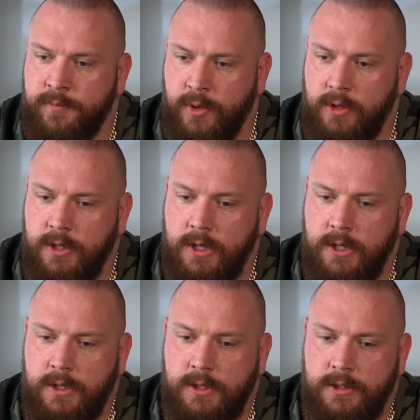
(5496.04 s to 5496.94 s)
But
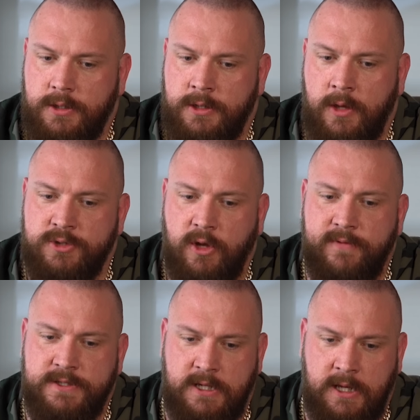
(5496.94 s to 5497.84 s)
there was
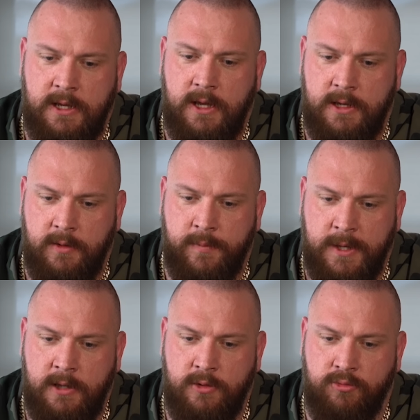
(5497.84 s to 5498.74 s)
obviously a
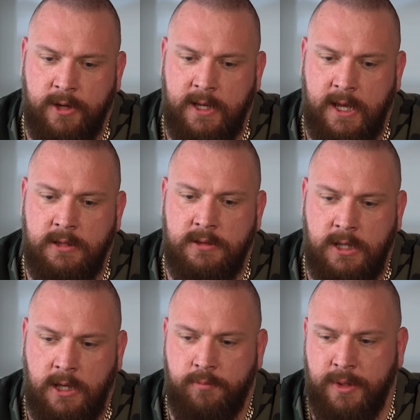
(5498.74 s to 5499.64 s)
pedo ring in
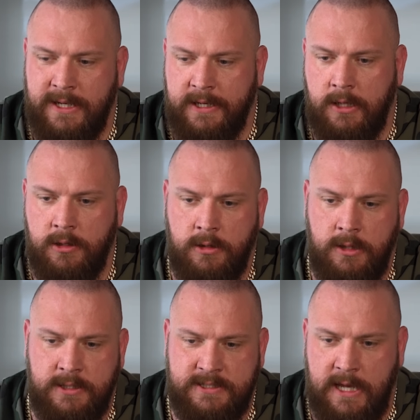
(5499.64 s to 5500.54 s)
the
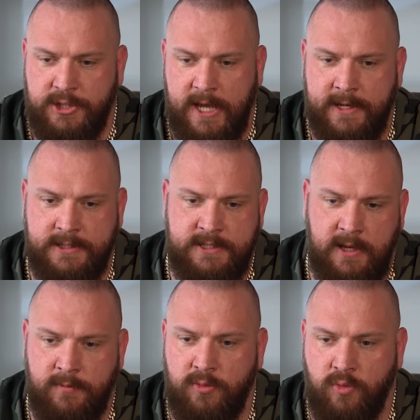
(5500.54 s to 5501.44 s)
political /
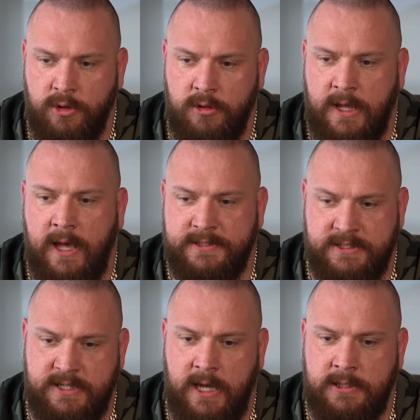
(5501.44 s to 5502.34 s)
entertainment world, high
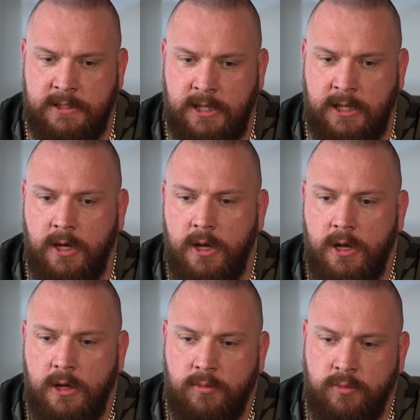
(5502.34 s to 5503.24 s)
society,
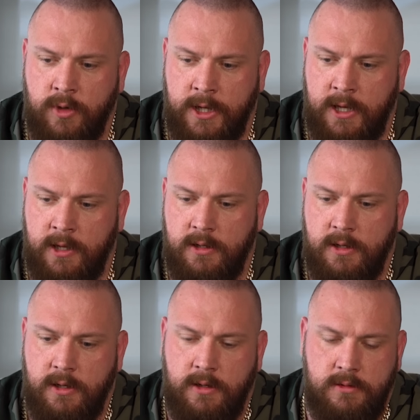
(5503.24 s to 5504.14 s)
where
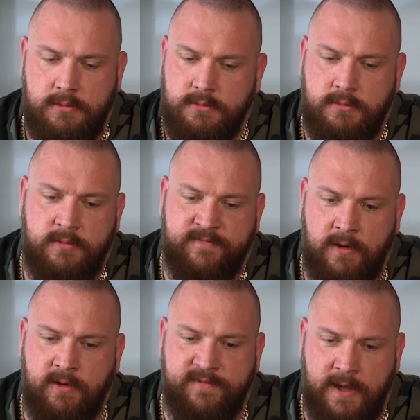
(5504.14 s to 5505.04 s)

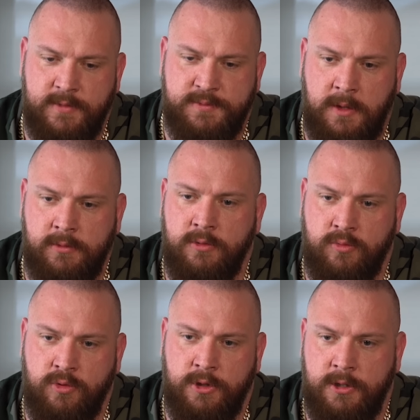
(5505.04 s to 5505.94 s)
very famous people
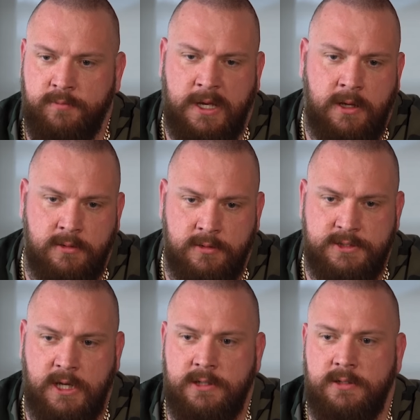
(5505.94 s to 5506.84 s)
were pedos,
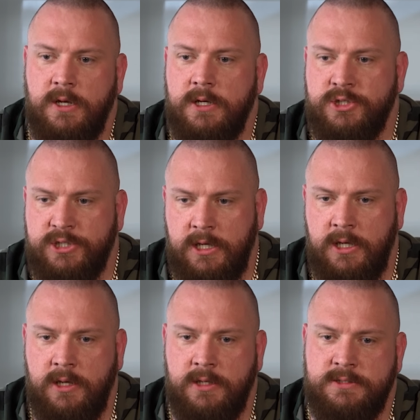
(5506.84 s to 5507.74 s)
and
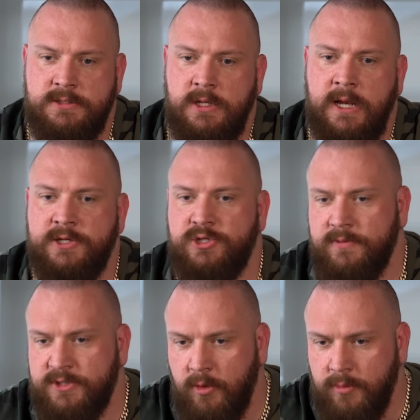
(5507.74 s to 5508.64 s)
she is alleged to
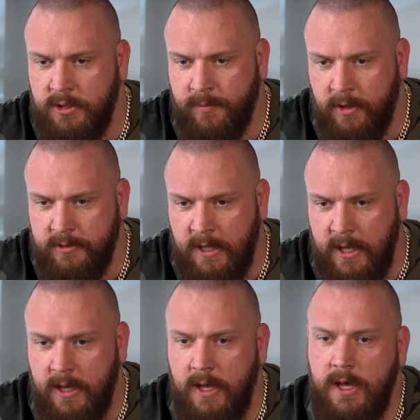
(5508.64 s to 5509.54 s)
have stumbled upon
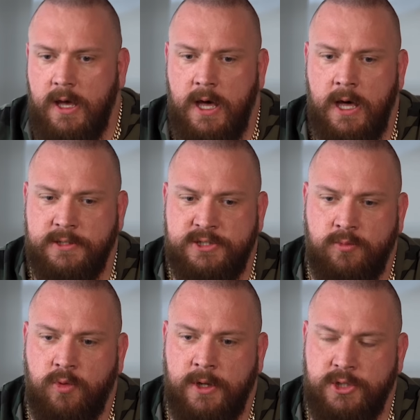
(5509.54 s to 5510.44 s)
that, and
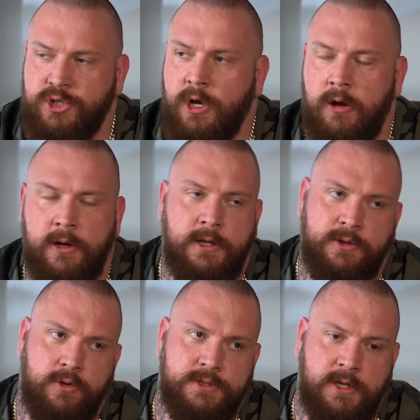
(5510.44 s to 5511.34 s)
someone went and shot her on her
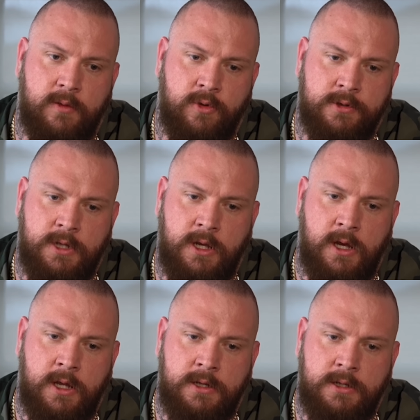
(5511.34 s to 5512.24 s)
doorstep one day.
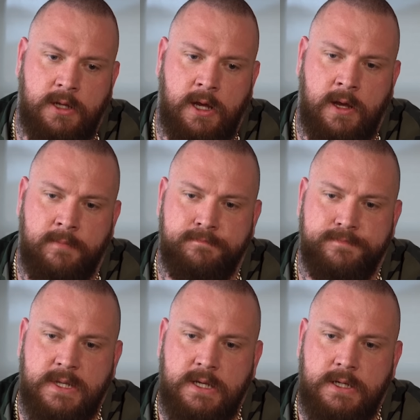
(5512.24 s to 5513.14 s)
And
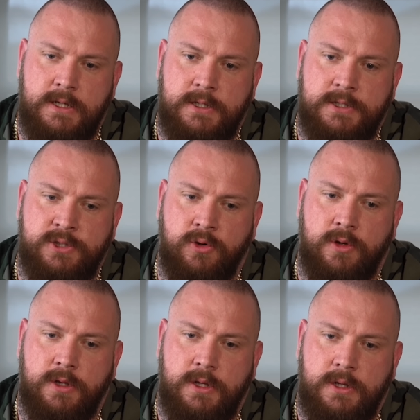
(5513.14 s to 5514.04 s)

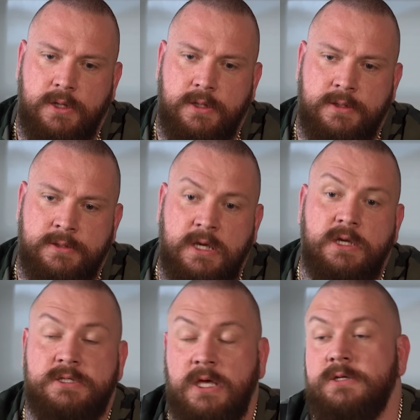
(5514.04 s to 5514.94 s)
so
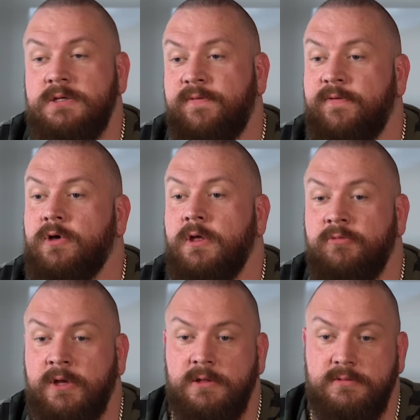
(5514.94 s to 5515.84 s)
these things are fucking
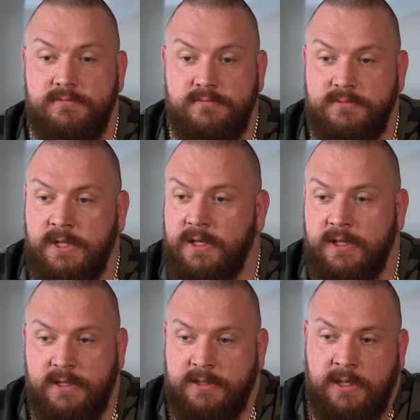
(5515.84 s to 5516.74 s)
real.
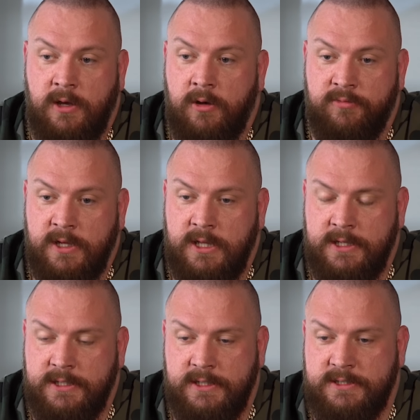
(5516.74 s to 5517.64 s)
They are real, and
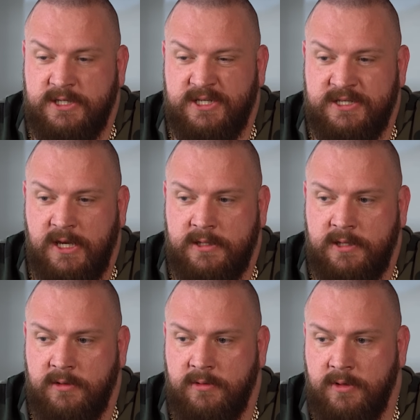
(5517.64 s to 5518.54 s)
it's just sick
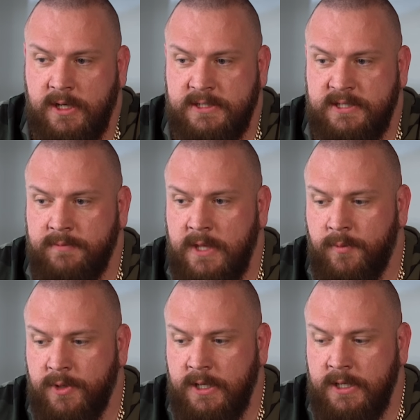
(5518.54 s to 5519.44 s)
to accept that,
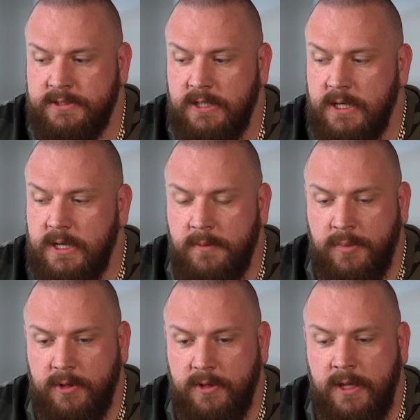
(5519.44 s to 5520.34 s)
but it is.
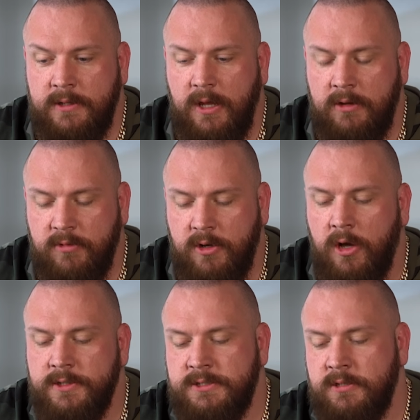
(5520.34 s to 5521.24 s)
But in
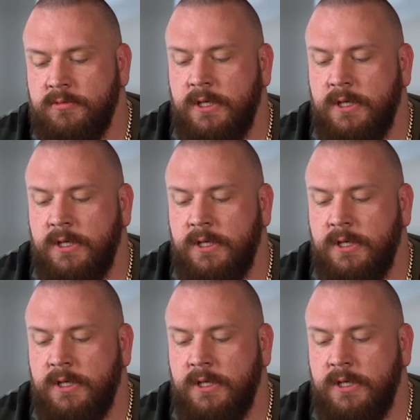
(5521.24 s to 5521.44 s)
regards to